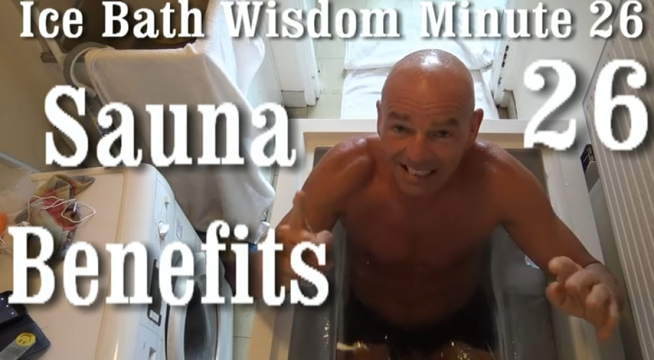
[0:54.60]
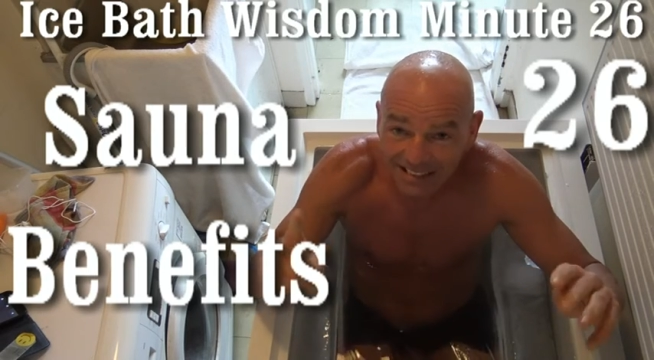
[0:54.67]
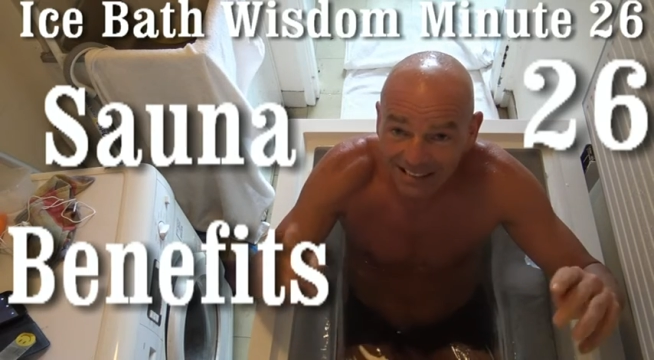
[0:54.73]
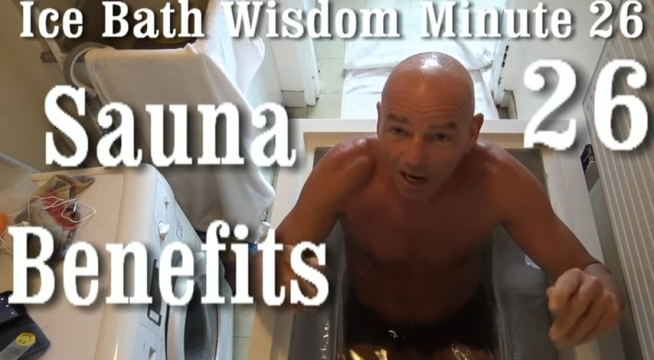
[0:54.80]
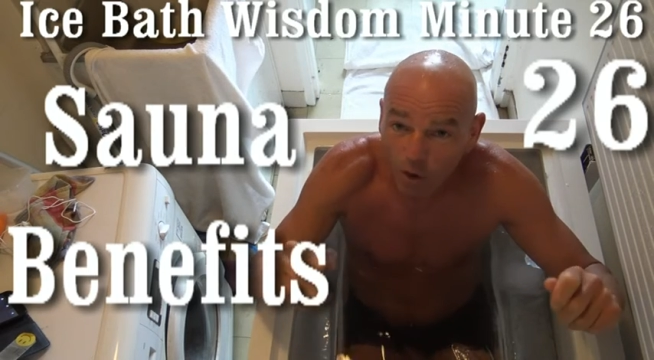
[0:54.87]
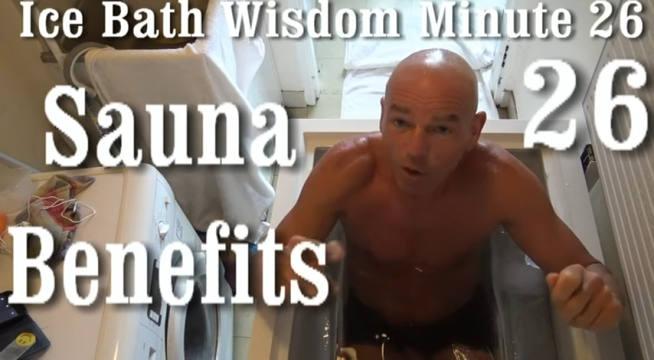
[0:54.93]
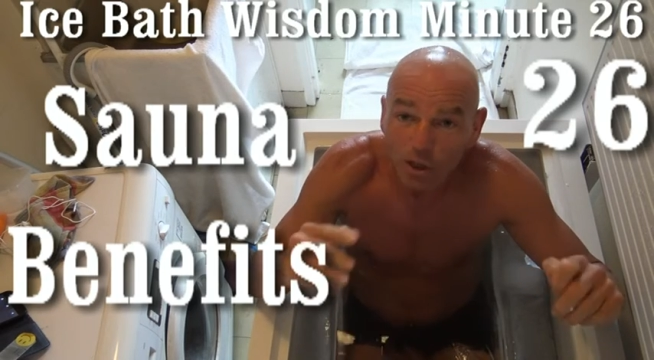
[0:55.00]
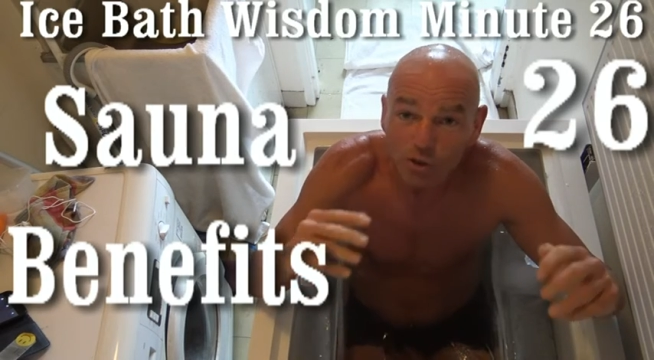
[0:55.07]
guys.
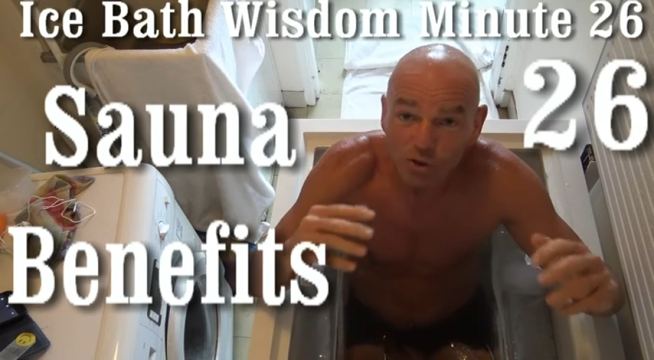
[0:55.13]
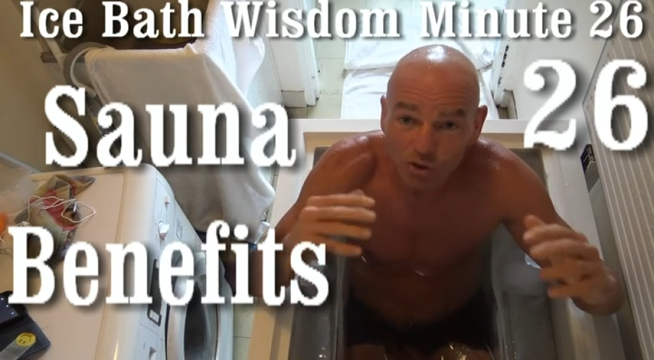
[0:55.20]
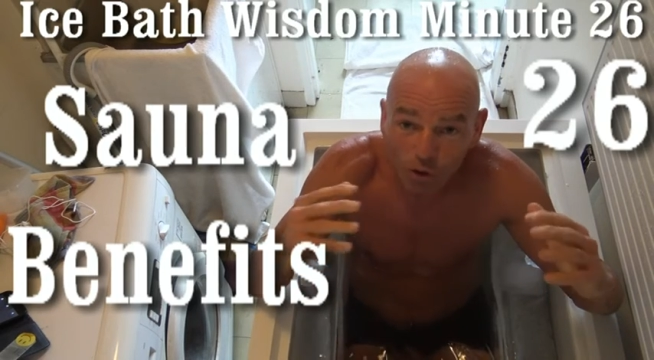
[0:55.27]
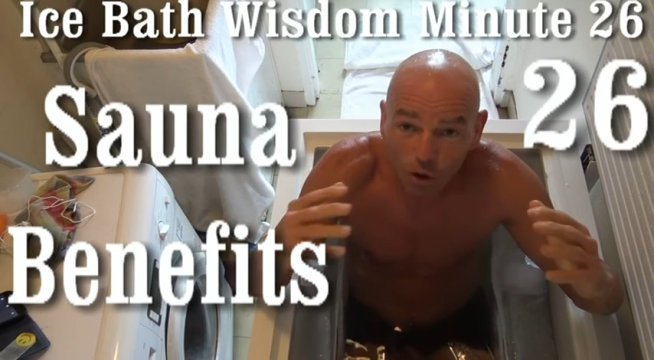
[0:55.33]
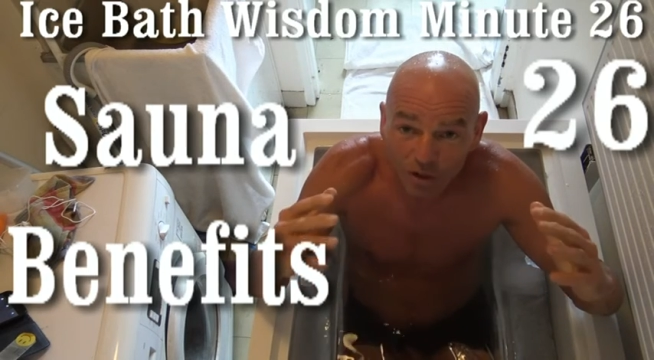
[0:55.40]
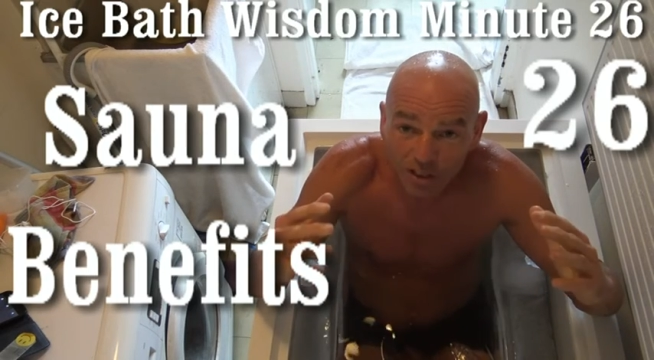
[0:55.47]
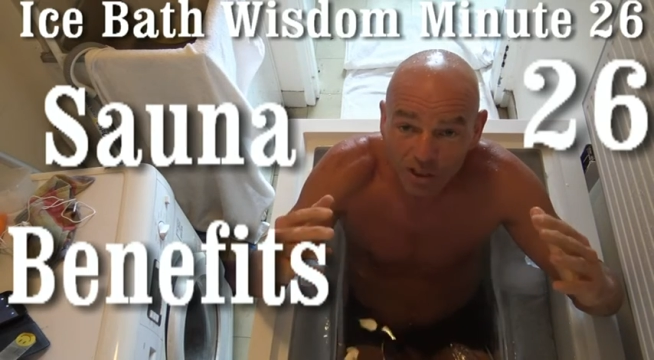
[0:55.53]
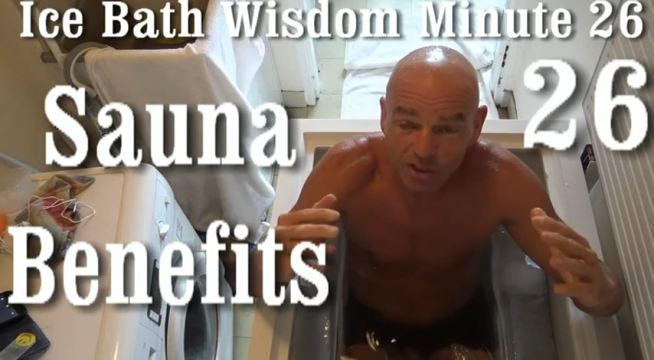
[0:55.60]
Now,
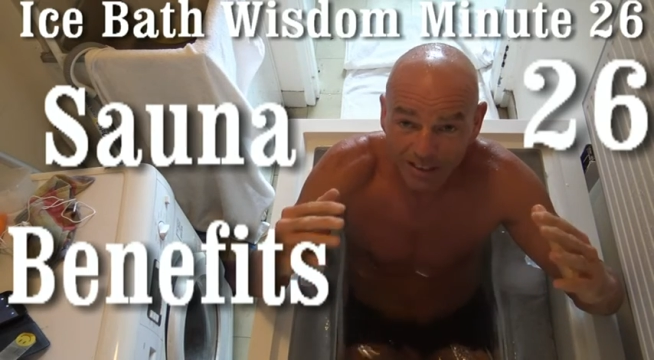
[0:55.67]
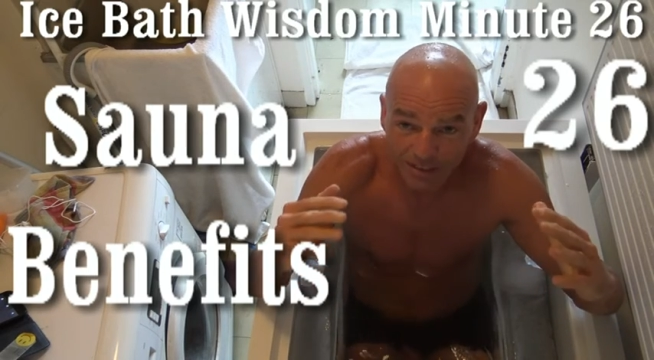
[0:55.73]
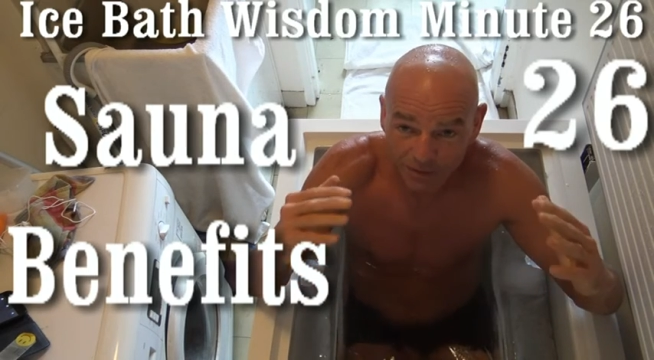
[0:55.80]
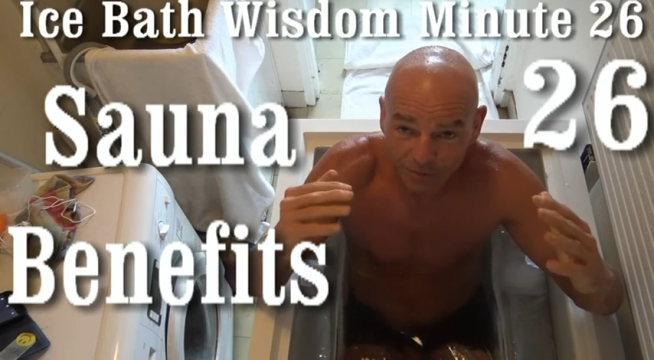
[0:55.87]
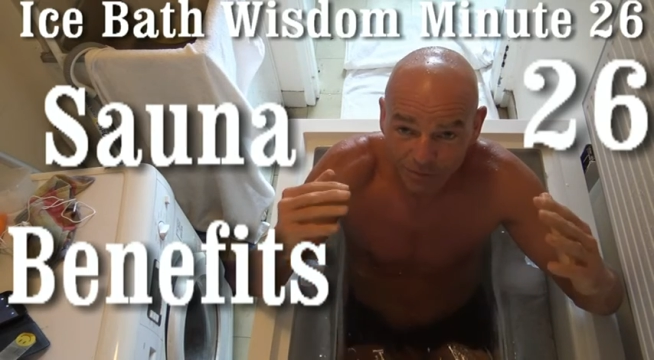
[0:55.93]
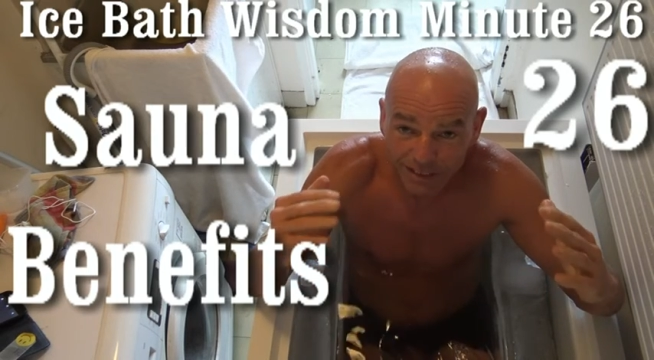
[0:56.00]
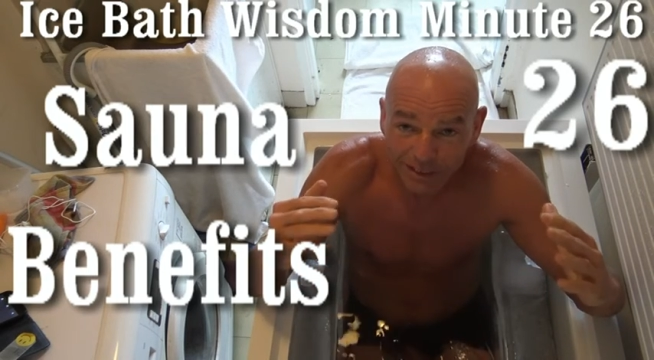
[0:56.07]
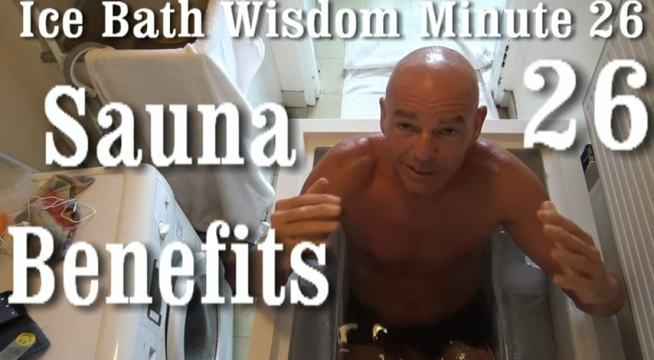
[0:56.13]
saunas
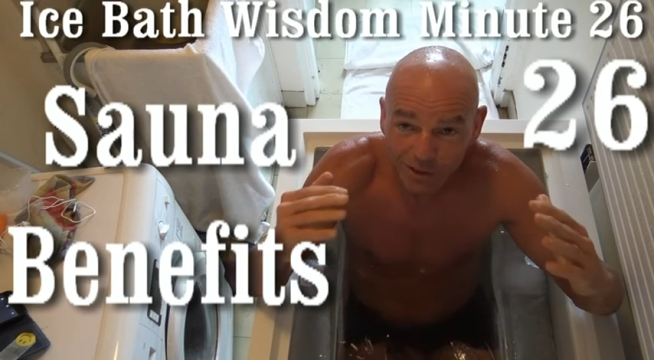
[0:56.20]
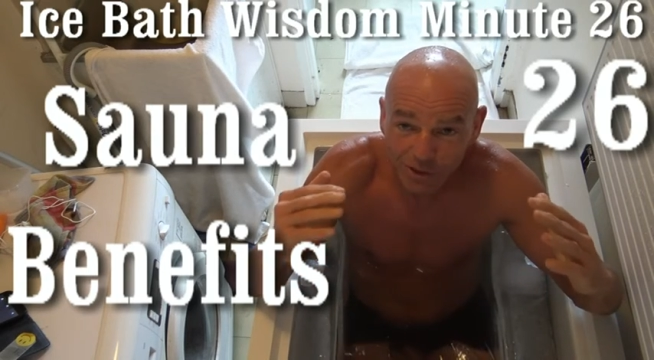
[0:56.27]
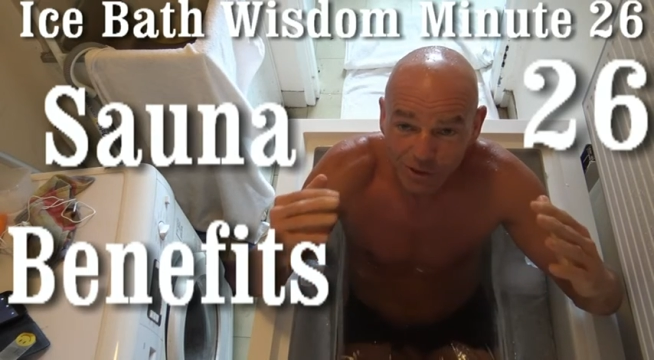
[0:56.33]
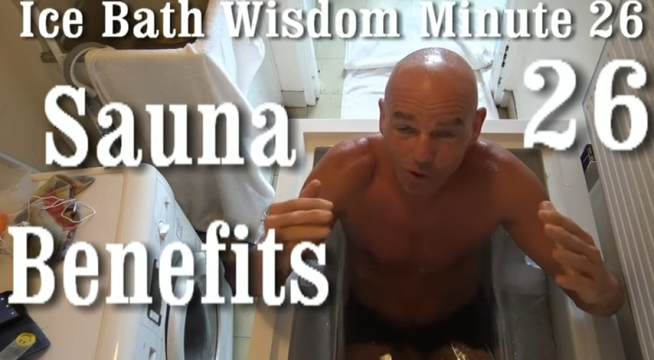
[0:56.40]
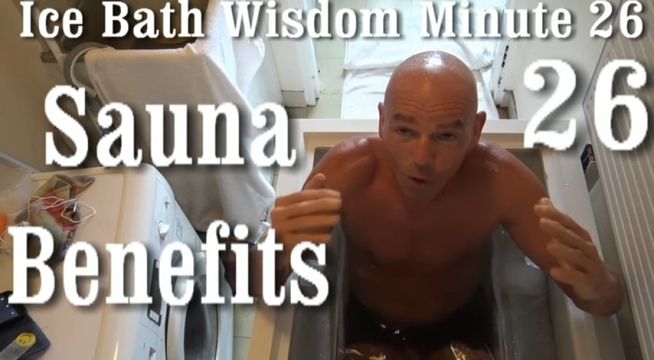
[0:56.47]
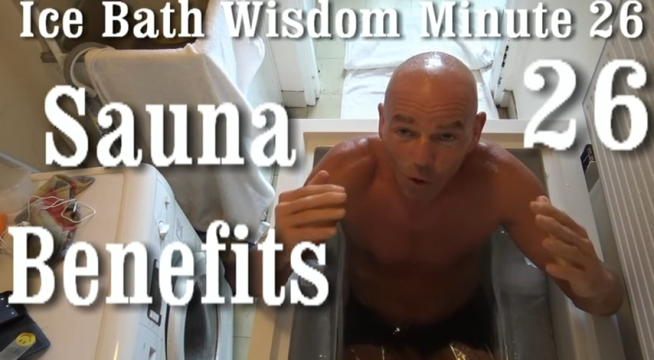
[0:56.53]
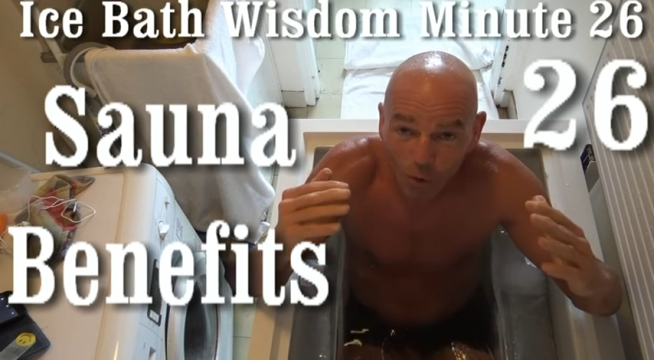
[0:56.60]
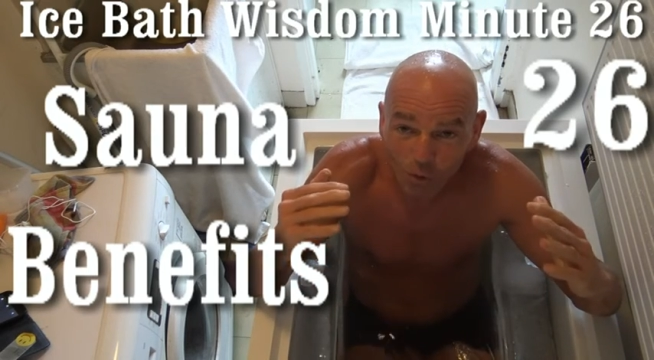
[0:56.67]
just feel
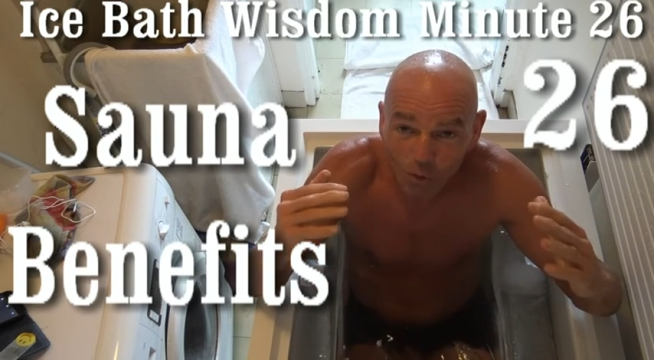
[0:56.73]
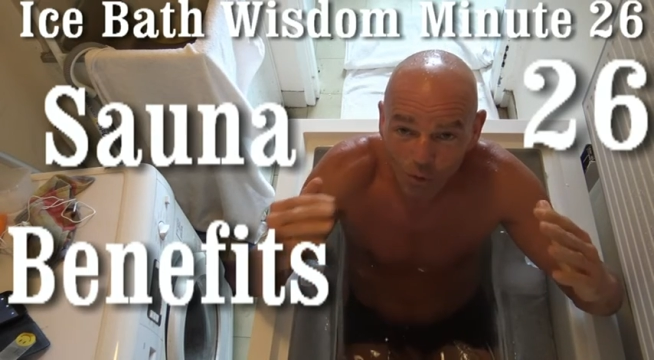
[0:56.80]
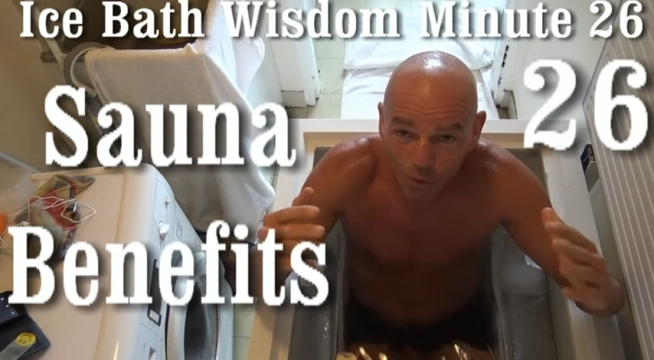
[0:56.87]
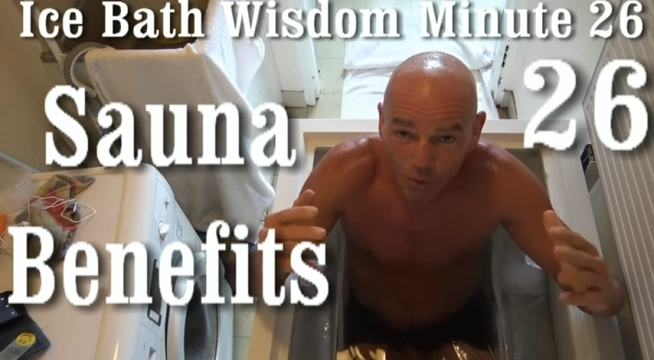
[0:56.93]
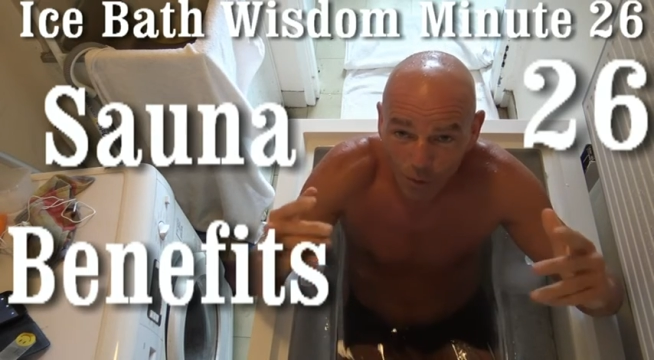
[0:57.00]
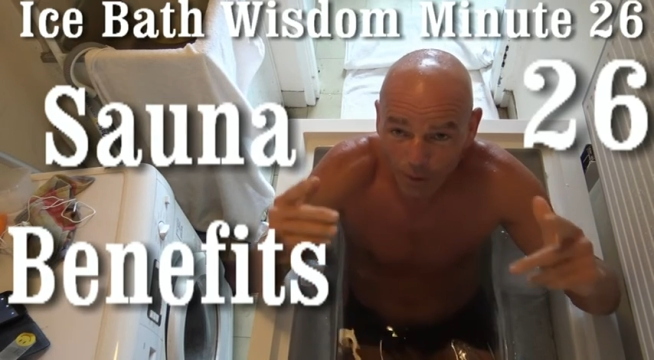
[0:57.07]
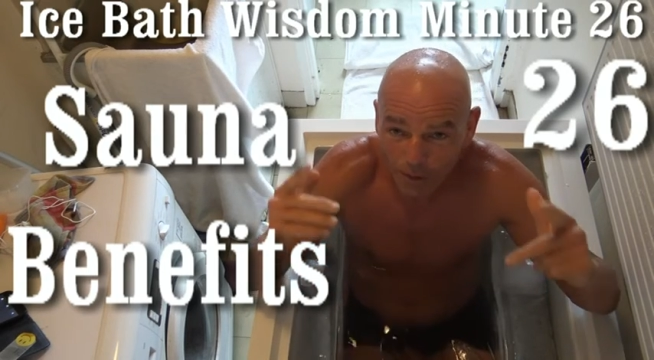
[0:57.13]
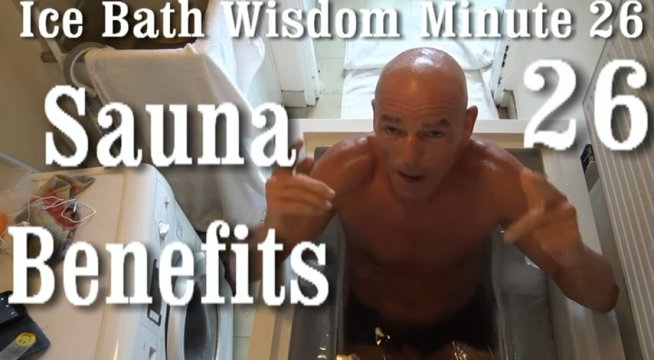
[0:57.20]
so
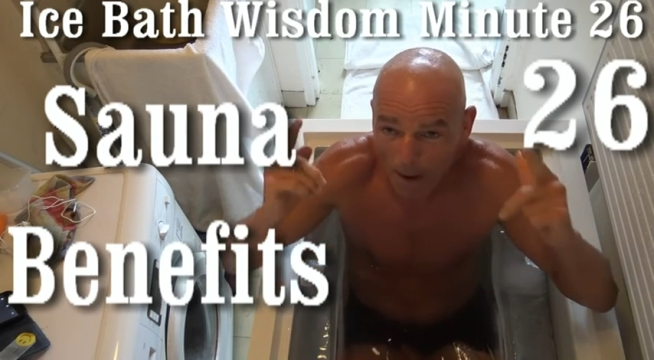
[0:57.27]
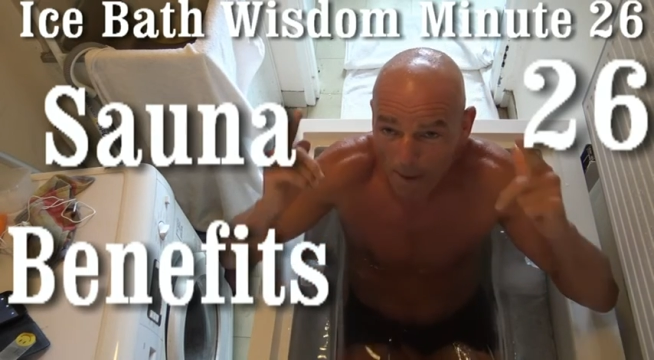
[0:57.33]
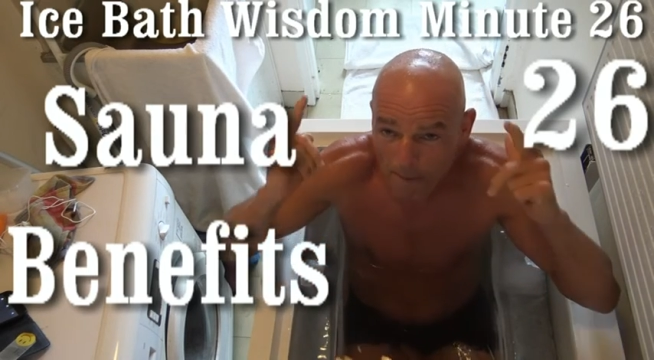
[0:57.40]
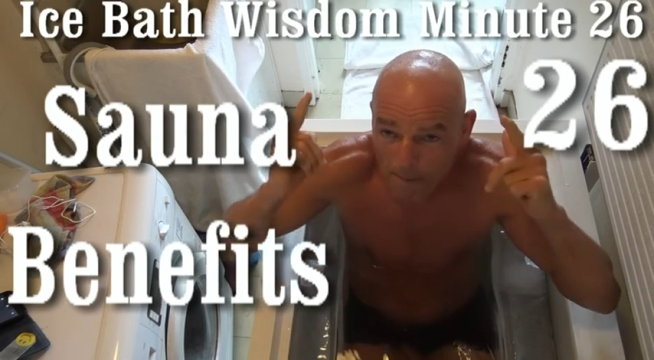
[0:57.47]
good.